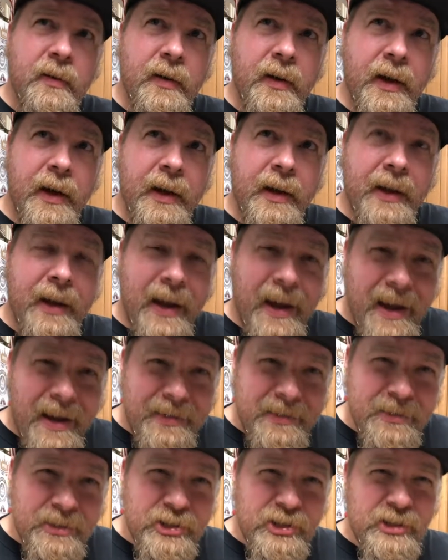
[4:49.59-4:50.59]
I
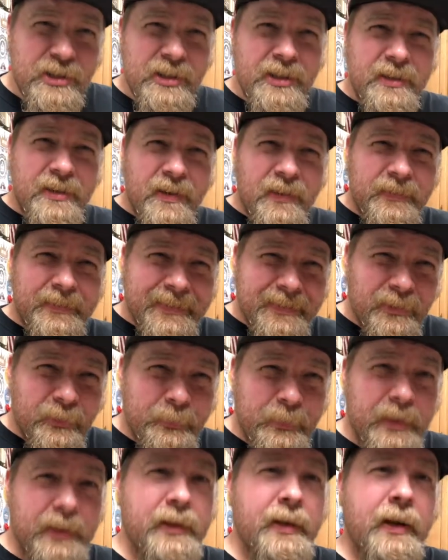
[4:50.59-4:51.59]
had cheat a little
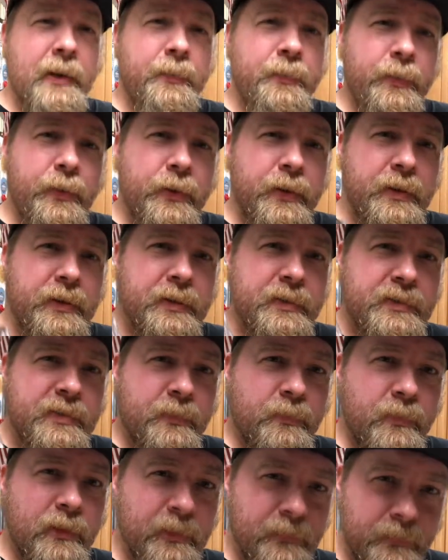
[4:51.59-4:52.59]
bit and put
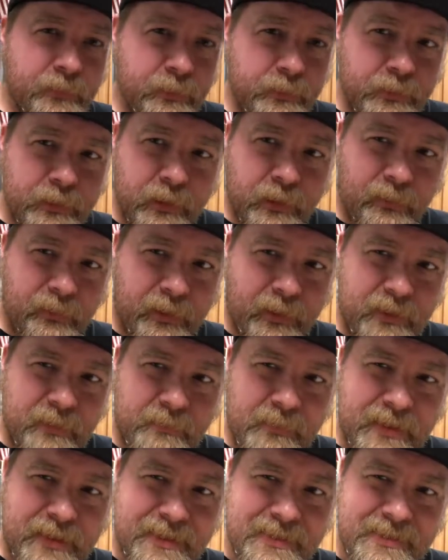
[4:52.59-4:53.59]
some red food coloring in
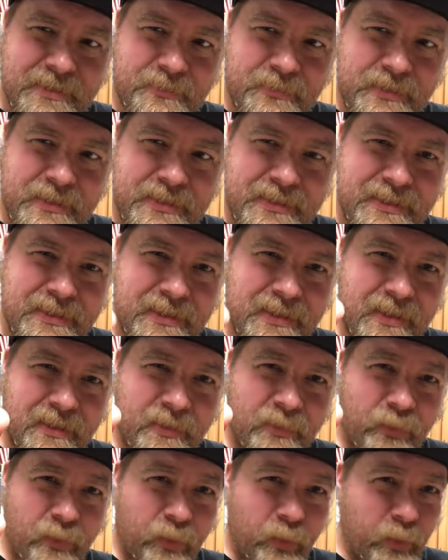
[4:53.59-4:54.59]
because it was
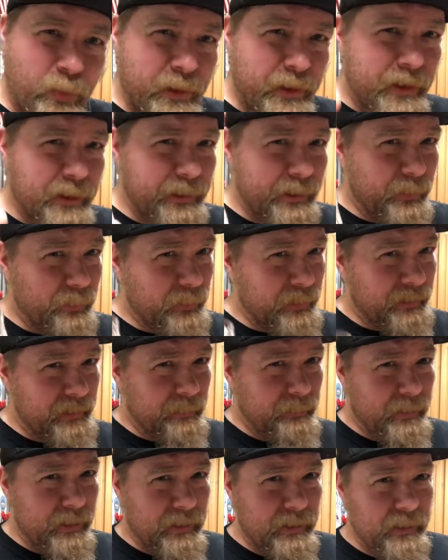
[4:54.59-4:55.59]
really, really
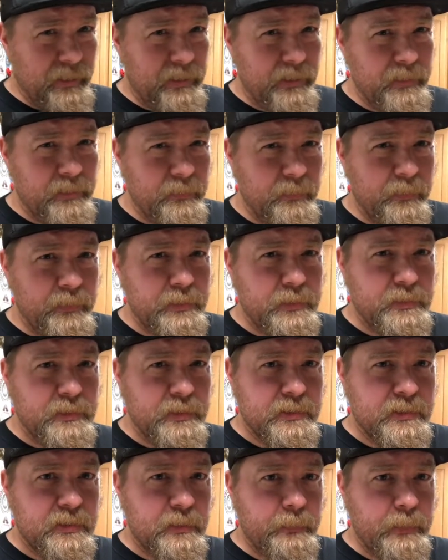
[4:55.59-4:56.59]
pink with
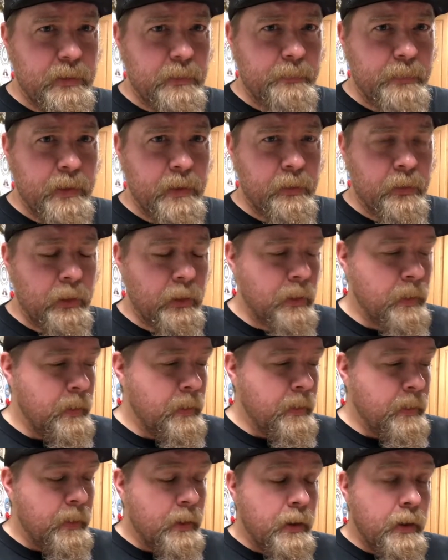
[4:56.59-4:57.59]
just the beet powder,
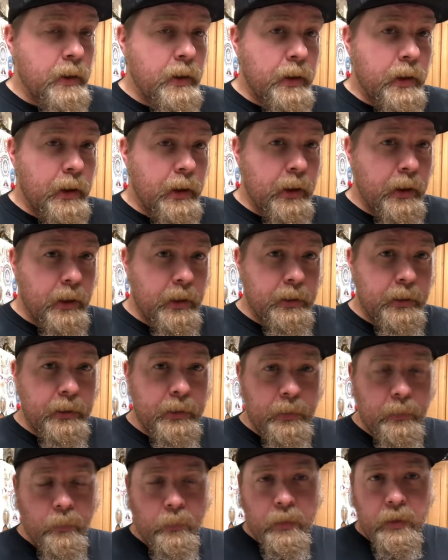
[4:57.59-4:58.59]
and I
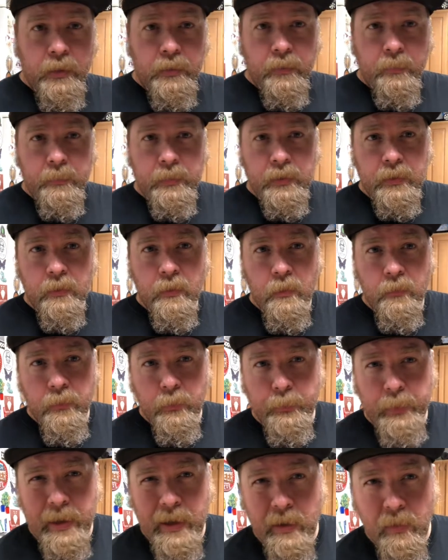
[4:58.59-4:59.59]
didn't want it to be
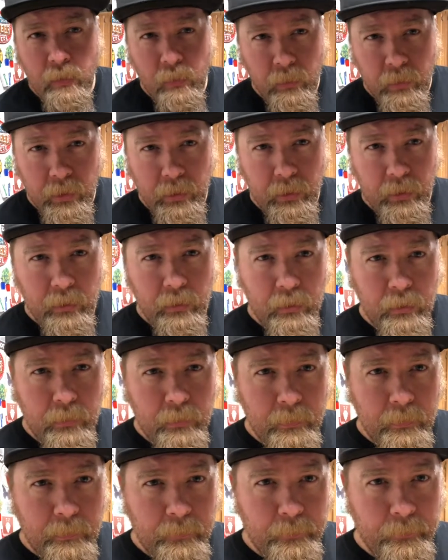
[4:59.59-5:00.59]
overpowering
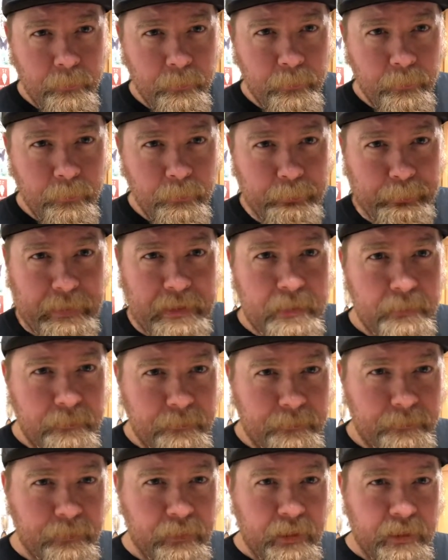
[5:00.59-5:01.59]
beet
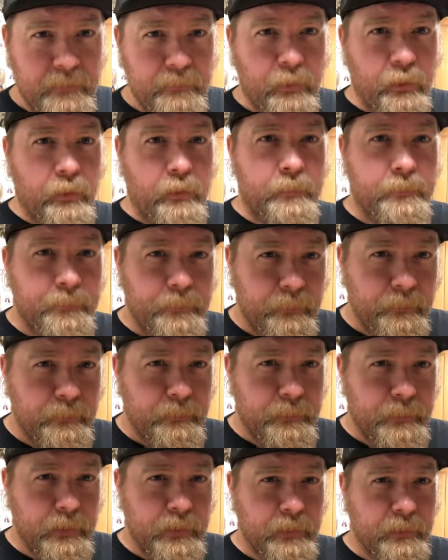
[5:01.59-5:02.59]
flavor,
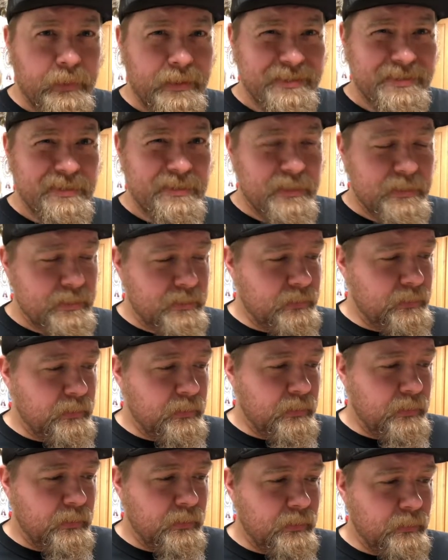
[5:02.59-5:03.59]
because
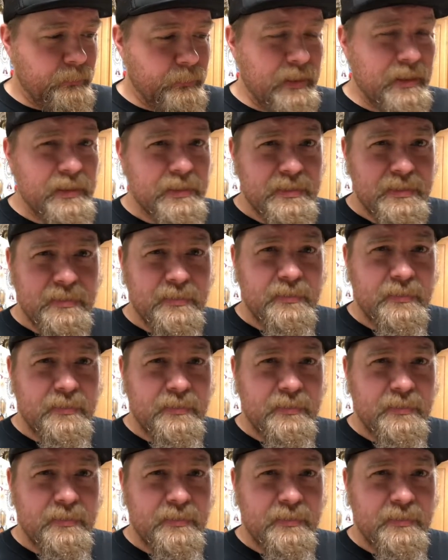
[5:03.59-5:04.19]
beets